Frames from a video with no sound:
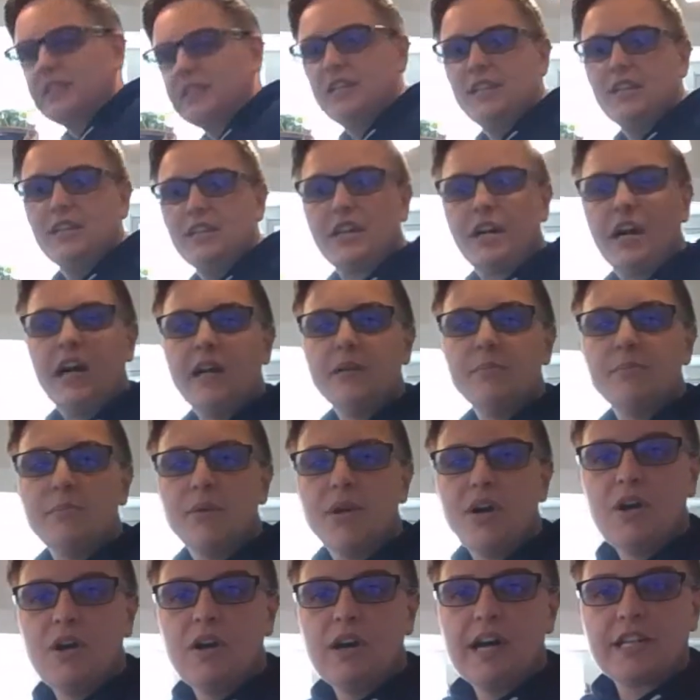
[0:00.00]
need a cotton
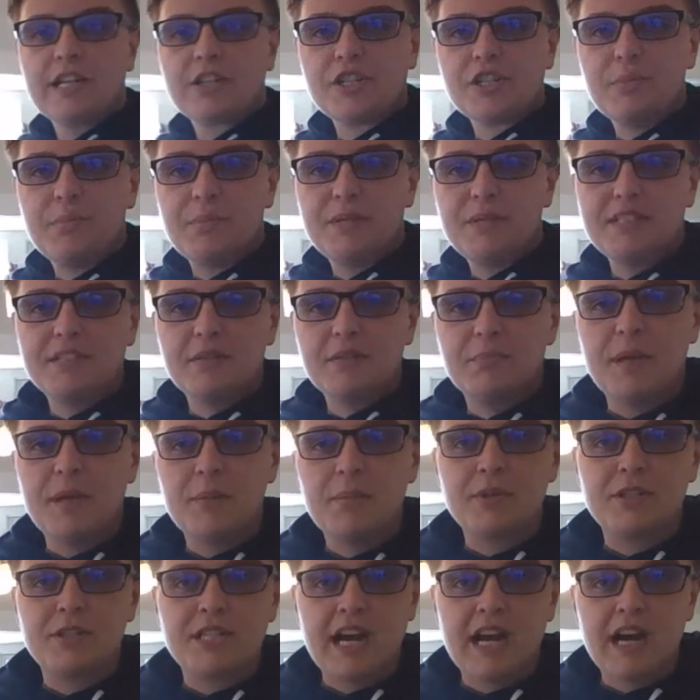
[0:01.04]
ball. Actually, a piece of
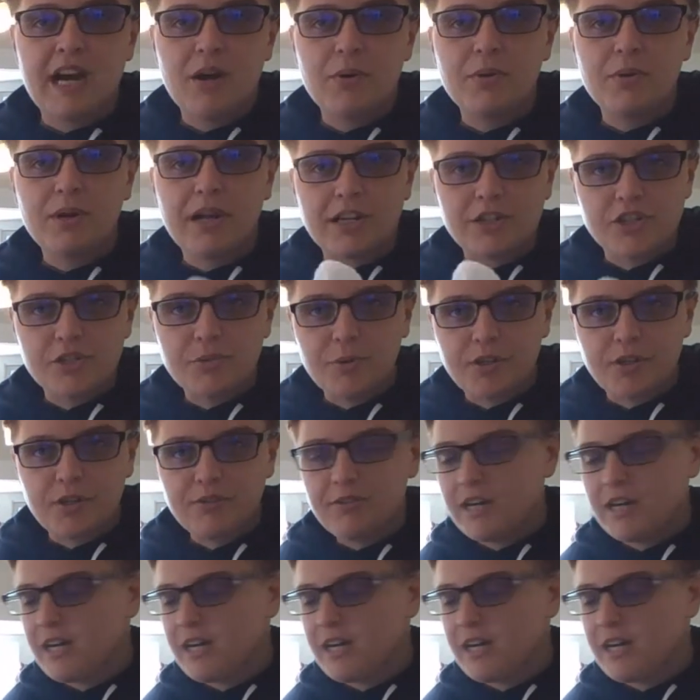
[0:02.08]
paper towel will actually work